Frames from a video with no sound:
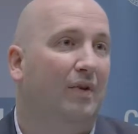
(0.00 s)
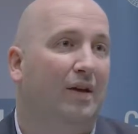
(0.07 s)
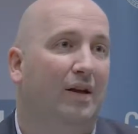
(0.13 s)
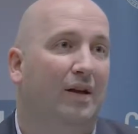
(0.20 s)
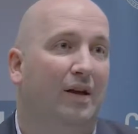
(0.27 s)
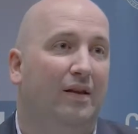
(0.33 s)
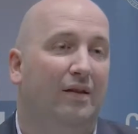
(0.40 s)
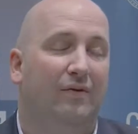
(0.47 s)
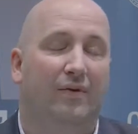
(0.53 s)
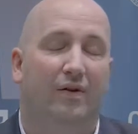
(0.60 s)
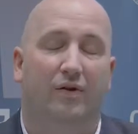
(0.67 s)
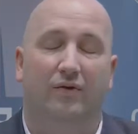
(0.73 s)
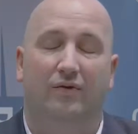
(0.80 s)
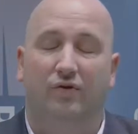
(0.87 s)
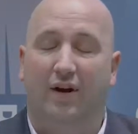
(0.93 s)
in the
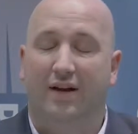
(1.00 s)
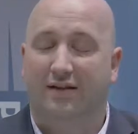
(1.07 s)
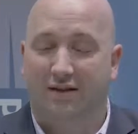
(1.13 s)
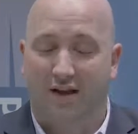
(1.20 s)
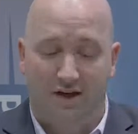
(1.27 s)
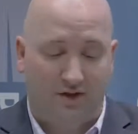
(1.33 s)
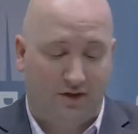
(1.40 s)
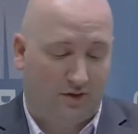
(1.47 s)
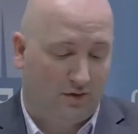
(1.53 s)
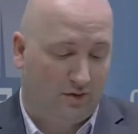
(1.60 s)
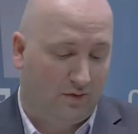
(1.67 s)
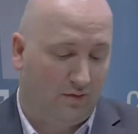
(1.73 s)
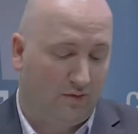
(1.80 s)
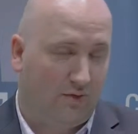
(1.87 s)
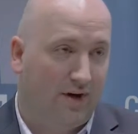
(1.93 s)
field of translational
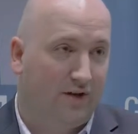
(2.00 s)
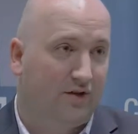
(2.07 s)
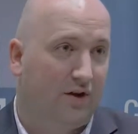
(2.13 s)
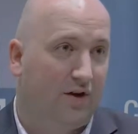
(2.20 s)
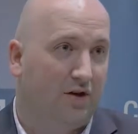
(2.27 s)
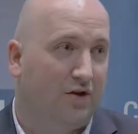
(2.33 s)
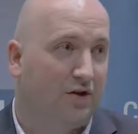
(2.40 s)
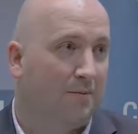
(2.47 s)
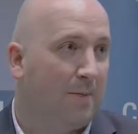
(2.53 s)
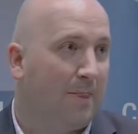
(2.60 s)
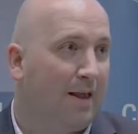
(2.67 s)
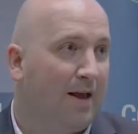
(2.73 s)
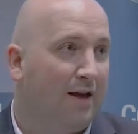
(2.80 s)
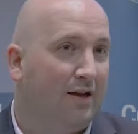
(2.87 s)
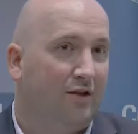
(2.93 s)
research.
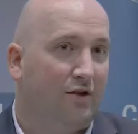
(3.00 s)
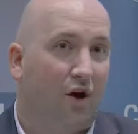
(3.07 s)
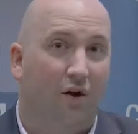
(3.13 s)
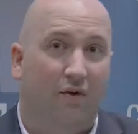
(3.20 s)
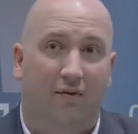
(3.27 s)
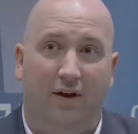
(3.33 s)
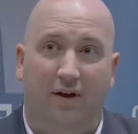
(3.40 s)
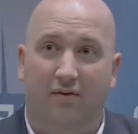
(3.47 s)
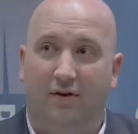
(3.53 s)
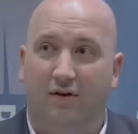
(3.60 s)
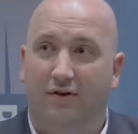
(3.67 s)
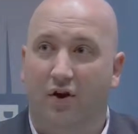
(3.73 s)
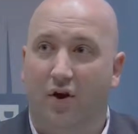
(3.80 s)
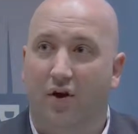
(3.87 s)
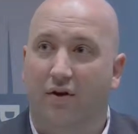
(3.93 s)
So hopefully
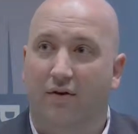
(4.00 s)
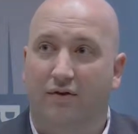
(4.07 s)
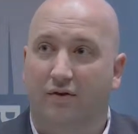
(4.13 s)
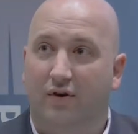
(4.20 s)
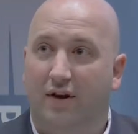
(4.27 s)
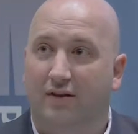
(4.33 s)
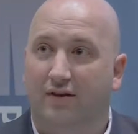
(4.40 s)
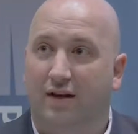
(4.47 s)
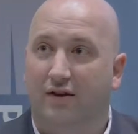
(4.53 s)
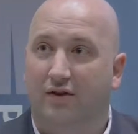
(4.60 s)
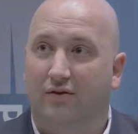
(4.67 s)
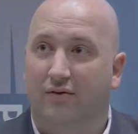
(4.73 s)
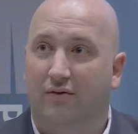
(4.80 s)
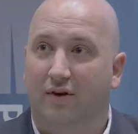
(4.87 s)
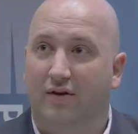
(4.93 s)
everyone's heard of
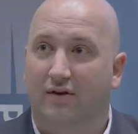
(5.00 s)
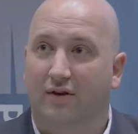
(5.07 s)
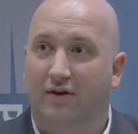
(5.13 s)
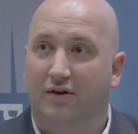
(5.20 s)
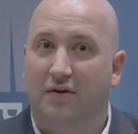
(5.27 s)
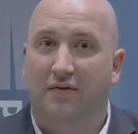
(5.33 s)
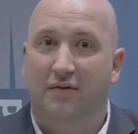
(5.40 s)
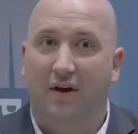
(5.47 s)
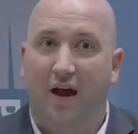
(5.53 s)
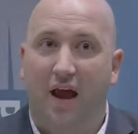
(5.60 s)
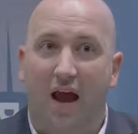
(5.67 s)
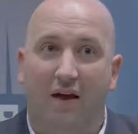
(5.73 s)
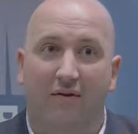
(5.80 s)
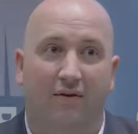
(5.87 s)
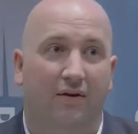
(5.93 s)
translational research. If you
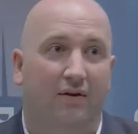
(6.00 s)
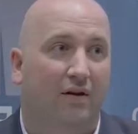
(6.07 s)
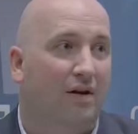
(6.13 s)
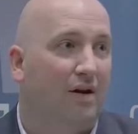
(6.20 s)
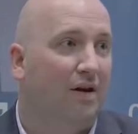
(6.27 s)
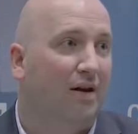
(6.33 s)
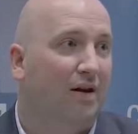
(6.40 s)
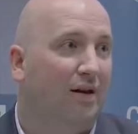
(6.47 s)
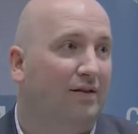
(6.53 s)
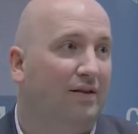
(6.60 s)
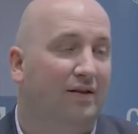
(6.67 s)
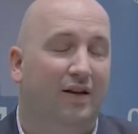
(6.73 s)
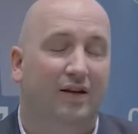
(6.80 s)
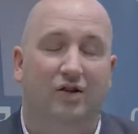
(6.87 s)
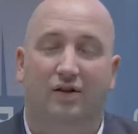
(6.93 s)
haven't, it's
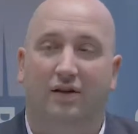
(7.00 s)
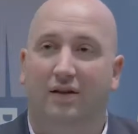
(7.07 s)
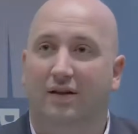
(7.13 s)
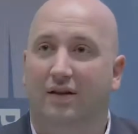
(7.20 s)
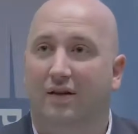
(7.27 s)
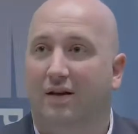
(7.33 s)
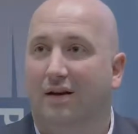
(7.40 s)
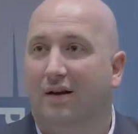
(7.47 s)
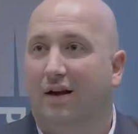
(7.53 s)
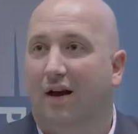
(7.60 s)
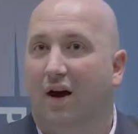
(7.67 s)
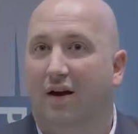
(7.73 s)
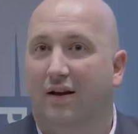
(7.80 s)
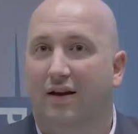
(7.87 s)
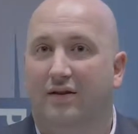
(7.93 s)
essentially,
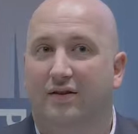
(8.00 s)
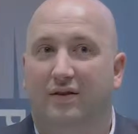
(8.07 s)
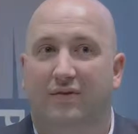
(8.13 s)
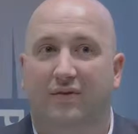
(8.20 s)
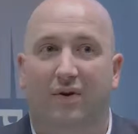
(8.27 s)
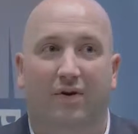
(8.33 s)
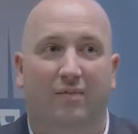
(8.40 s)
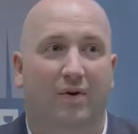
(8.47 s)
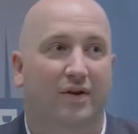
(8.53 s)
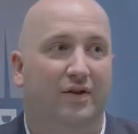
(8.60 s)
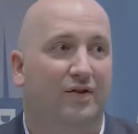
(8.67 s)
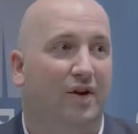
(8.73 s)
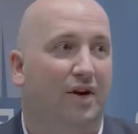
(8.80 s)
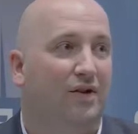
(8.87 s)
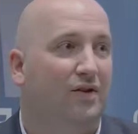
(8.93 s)
I guess, defined by
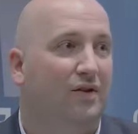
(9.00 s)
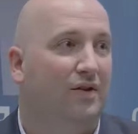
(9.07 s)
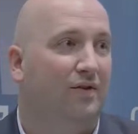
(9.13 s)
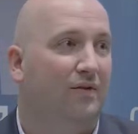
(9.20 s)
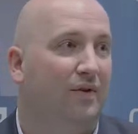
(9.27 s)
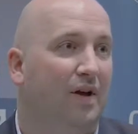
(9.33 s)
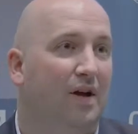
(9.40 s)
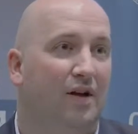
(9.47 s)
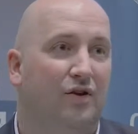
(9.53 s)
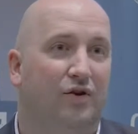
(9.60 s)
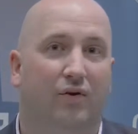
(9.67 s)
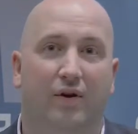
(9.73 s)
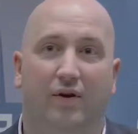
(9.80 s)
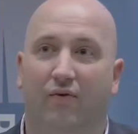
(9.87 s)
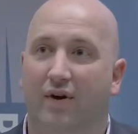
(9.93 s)
this notion of
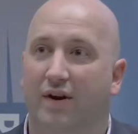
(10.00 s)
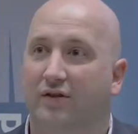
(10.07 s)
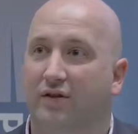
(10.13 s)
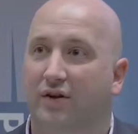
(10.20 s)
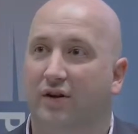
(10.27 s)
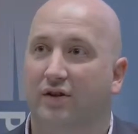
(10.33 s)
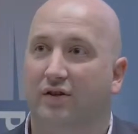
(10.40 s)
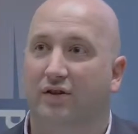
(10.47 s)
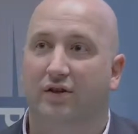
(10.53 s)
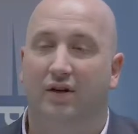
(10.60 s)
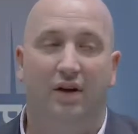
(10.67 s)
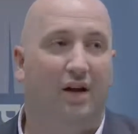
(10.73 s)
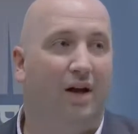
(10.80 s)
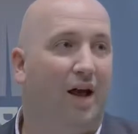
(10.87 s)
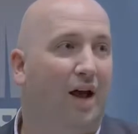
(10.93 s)
doing research
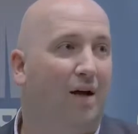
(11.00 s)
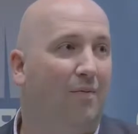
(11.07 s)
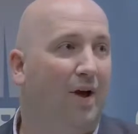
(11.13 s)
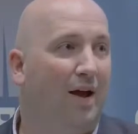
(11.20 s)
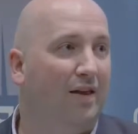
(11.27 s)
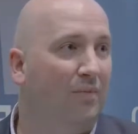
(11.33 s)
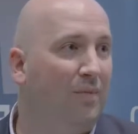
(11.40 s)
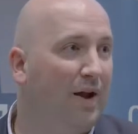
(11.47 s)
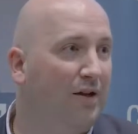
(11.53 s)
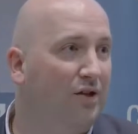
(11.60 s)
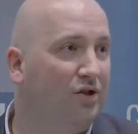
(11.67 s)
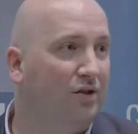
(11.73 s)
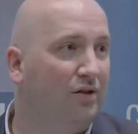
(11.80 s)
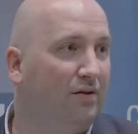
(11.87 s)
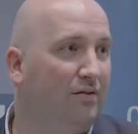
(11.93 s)
at the
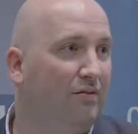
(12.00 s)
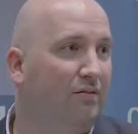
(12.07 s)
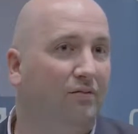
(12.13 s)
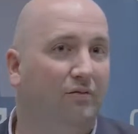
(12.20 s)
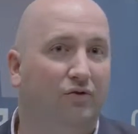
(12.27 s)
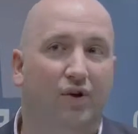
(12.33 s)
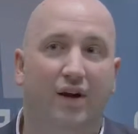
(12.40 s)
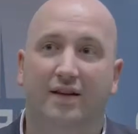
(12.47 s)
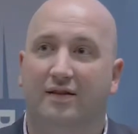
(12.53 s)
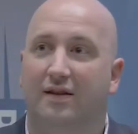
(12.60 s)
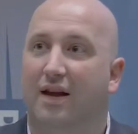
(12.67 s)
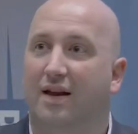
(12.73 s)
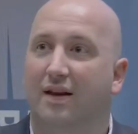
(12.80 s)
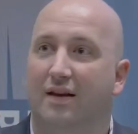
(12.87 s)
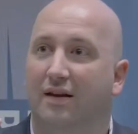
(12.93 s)
bench,
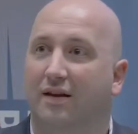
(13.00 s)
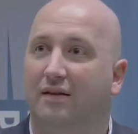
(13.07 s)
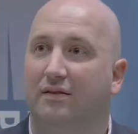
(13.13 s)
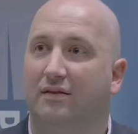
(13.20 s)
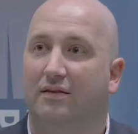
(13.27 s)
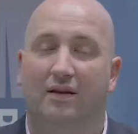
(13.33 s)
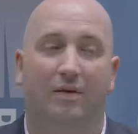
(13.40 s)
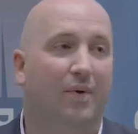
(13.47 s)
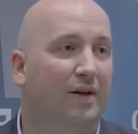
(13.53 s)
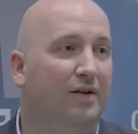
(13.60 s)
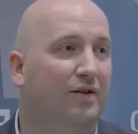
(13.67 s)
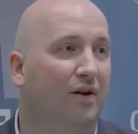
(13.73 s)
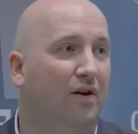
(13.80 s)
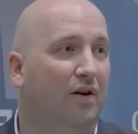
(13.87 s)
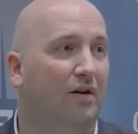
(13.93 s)
translating it to the
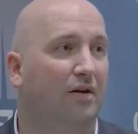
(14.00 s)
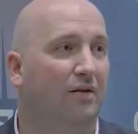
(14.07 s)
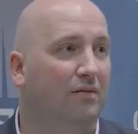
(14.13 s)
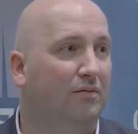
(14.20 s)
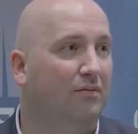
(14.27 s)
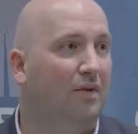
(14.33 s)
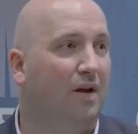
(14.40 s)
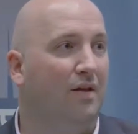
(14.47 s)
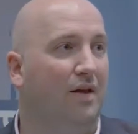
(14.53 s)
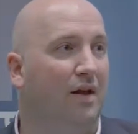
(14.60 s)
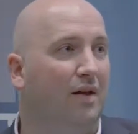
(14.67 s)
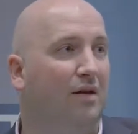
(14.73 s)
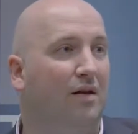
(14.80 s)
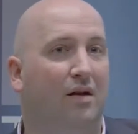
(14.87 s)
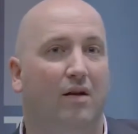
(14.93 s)
bedside, and
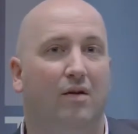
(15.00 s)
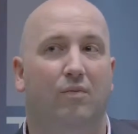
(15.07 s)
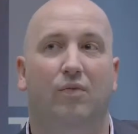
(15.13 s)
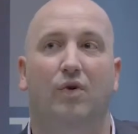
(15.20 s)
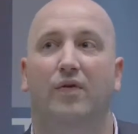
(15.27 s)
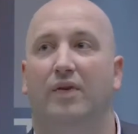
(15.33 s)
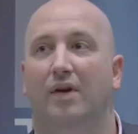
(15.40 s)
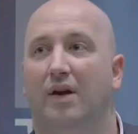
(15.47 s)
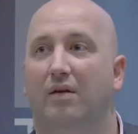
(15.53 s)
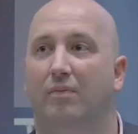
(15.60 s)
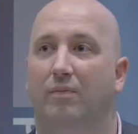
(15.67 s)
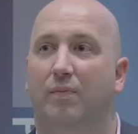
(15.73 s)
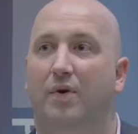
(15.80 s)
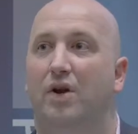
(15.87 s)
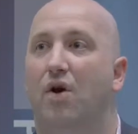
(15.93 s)
then moving
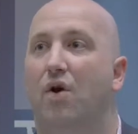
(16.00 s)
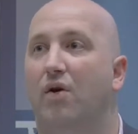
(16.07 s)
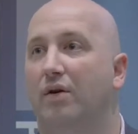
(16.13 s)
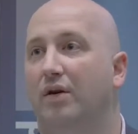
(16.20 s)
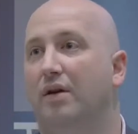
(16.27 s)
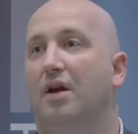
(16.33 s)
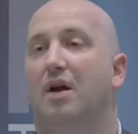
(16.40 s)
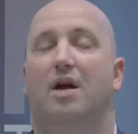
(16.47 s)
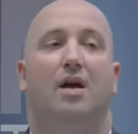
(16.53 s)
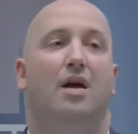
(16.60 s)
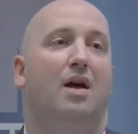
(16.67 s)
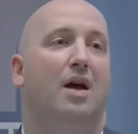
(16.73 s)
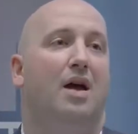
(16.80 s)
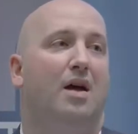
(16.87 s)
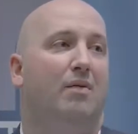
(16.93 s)
it beyond.
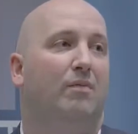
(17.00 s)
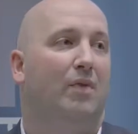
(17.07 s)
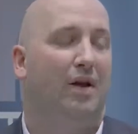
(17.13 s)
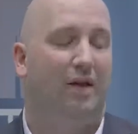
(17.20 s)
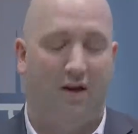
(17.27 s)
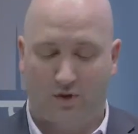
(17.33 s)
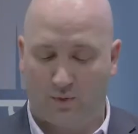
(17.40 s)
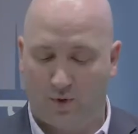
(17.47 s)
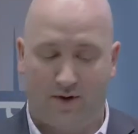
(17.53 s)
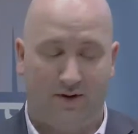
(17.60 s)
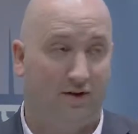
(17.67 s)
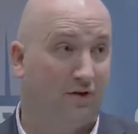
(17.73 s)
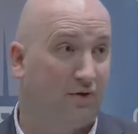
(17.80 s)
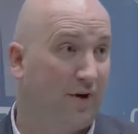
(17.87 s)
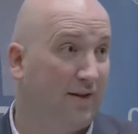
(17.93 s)
And that's one of
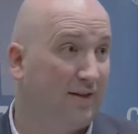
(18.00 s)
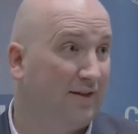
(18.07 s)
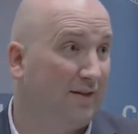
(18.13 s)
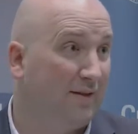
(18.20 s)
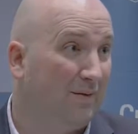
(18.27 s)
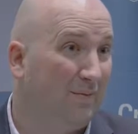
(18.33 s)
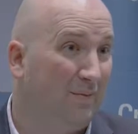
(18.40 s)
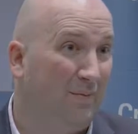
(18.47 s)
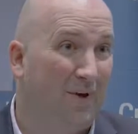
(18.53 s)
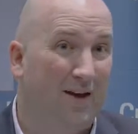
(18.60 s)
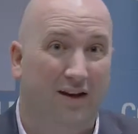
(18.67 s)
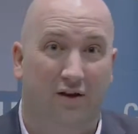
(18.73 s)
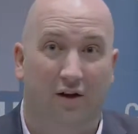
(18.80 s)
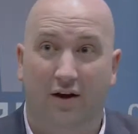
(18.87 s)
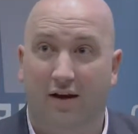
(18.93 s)
the strengths
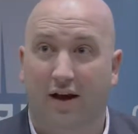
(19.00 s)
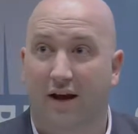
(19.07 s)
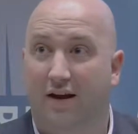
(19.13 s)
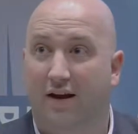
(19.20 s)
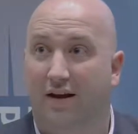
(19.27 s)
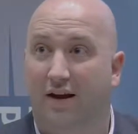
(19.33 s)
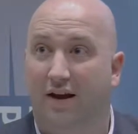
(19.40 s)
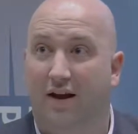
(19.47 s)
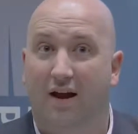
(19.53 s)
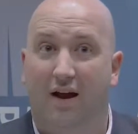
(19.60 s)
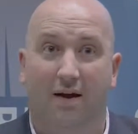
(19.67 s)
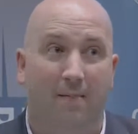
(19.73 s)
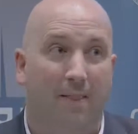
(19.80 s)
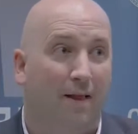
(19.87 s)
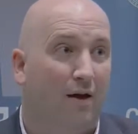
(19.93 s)
being located
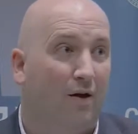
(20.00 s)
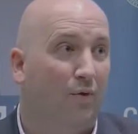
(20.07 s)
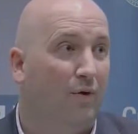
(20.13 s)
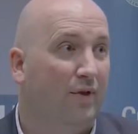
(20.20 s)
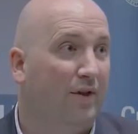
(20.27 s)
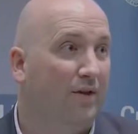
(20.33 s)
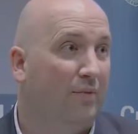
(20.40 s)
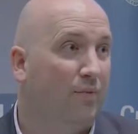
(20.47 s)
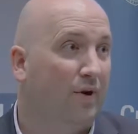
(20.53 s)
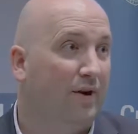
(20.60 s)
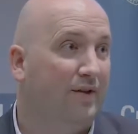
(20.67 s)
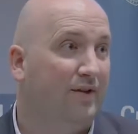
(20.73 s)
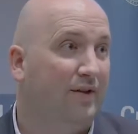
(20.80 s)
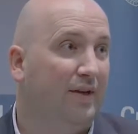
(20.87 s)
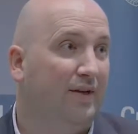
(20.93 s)
here within the
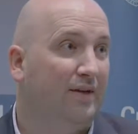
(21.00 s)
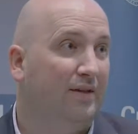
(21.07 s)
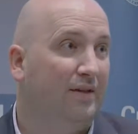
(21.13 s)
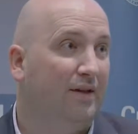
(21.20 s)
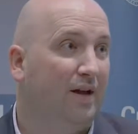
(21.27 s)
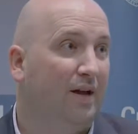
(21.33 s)
precinct,